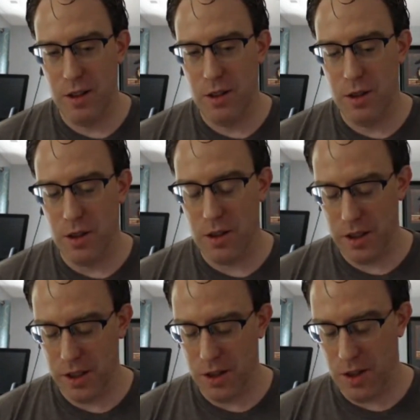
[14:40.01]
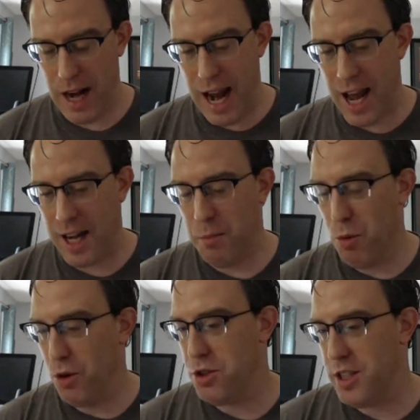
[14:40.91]
you're adding
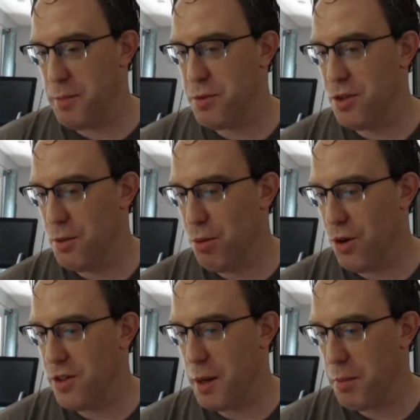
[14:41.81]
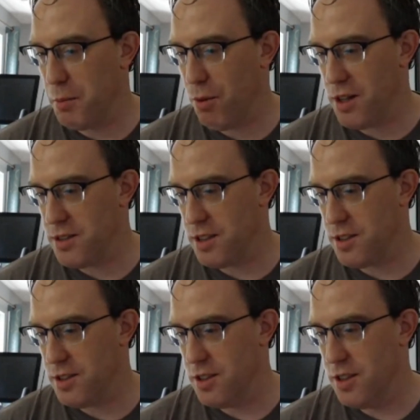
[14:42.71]
more steps to the prototyping
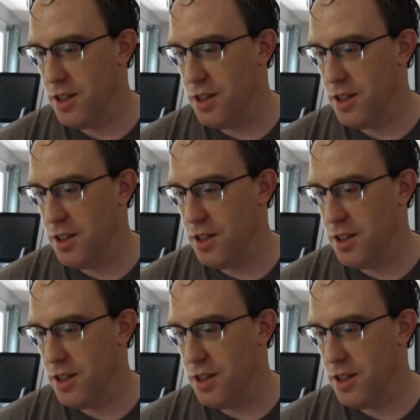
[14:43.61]
process.